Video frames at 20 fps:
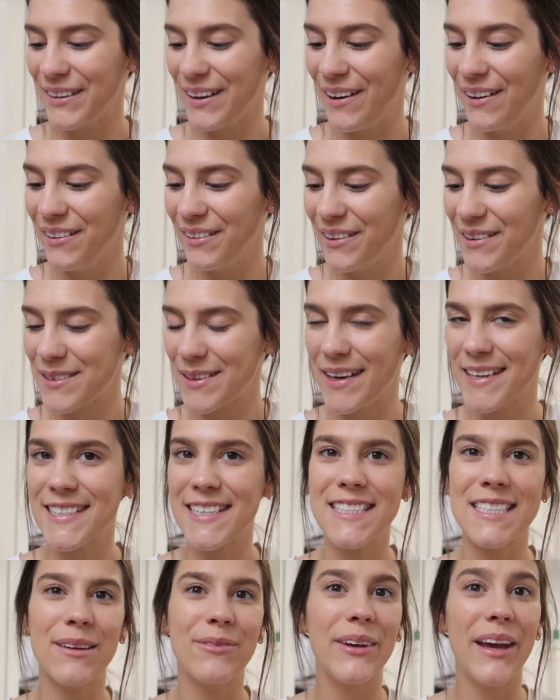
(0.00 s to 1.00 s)
all those
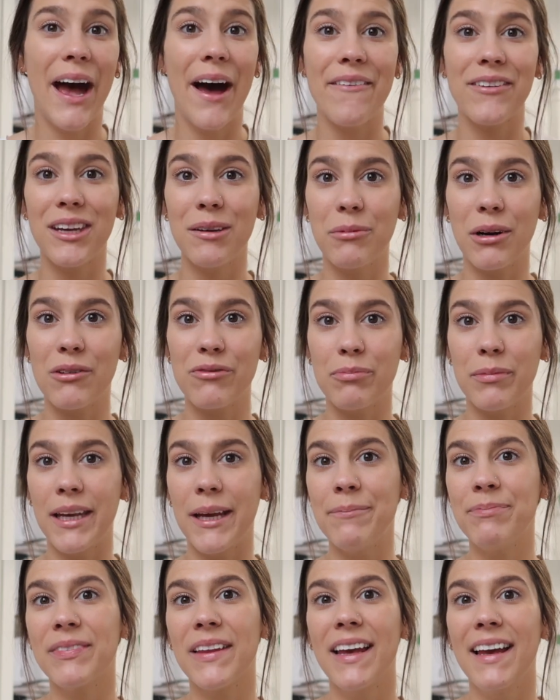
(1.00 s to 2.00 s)
questions. If you have any more for
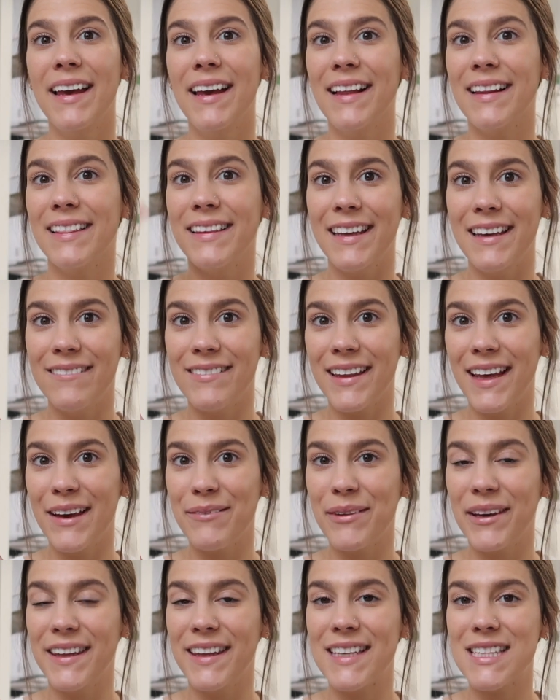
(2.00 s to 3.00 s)
me, leave
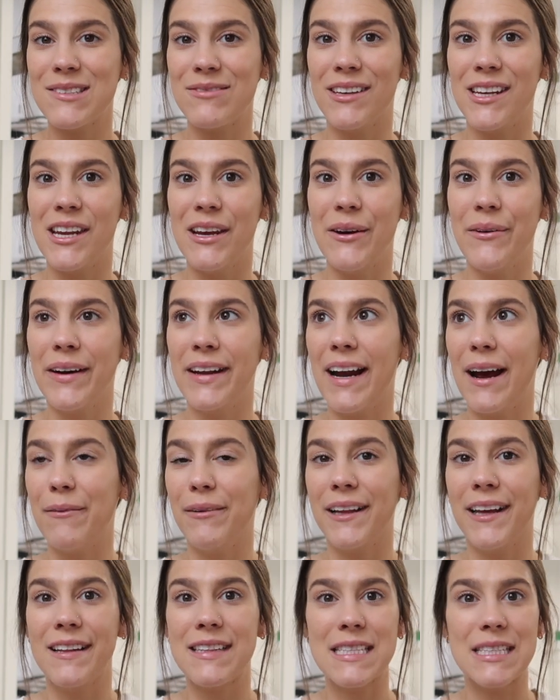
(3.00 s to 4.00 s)
them in this video and I
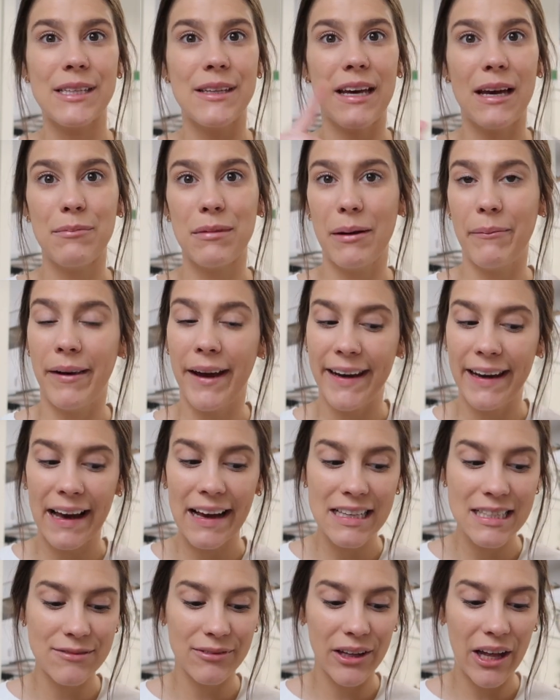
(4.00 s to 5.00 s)
will answer them in my
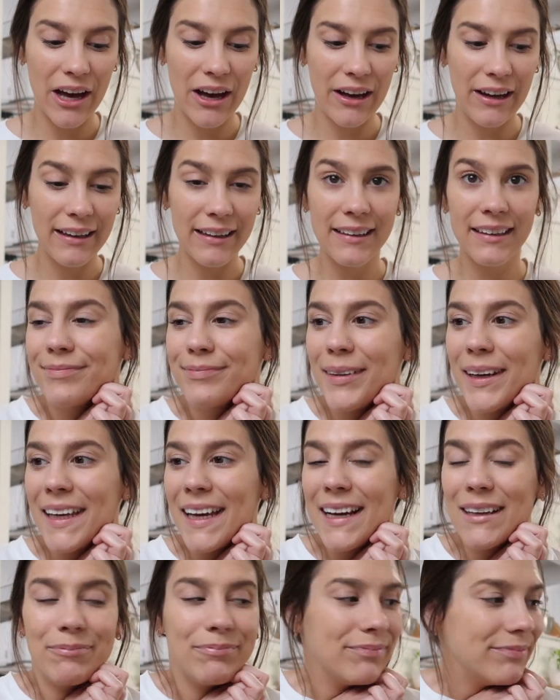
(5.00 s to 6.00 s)
next vlog. But
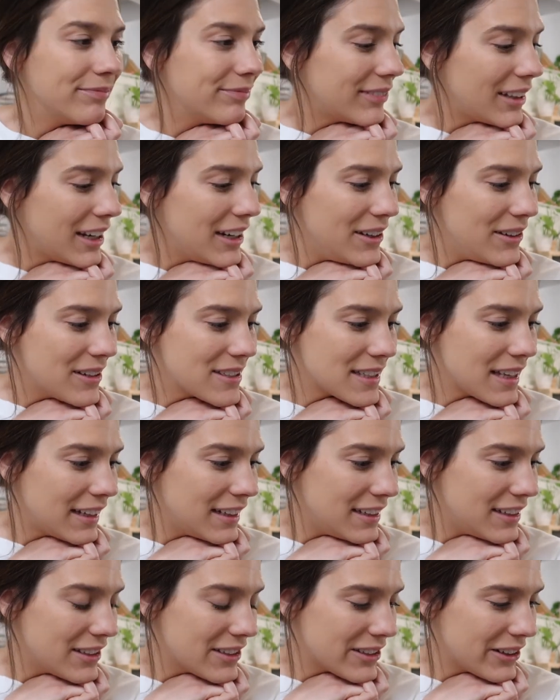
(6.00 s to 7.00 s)
yeah, are you
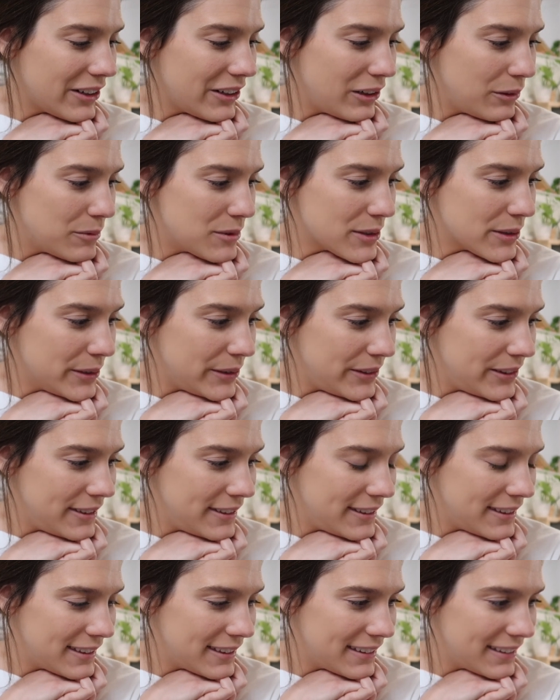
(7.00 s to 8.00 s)
excited to start homeschool?
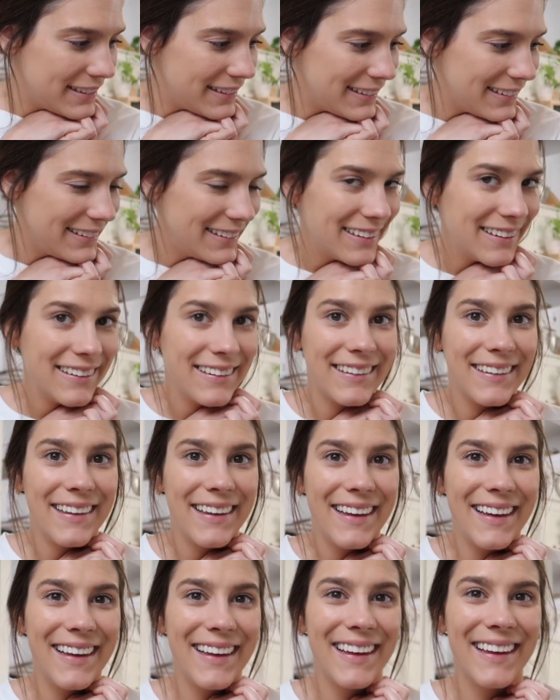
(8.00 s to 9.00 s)

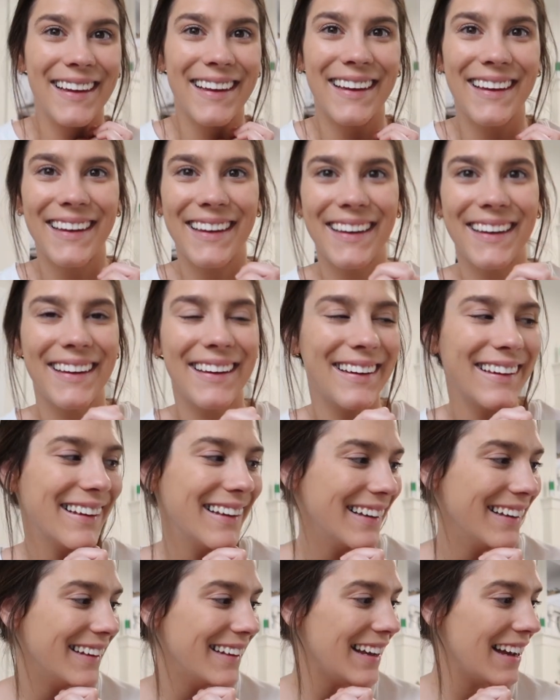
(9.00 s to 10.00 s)
Yeah,
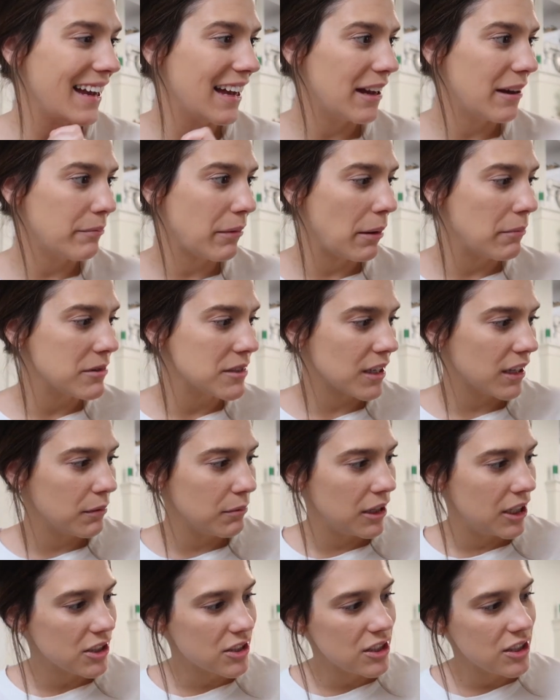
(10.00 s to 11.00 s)
homeschool. Yeah, Mama's gonna
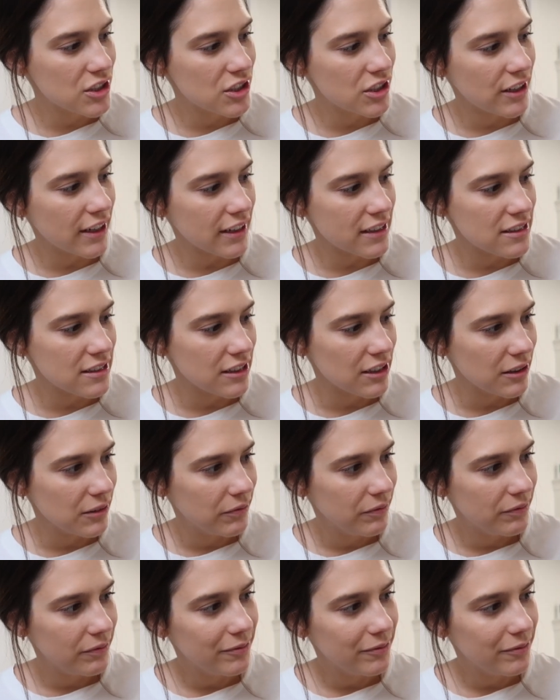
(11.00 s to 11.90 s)
be your teacher next year.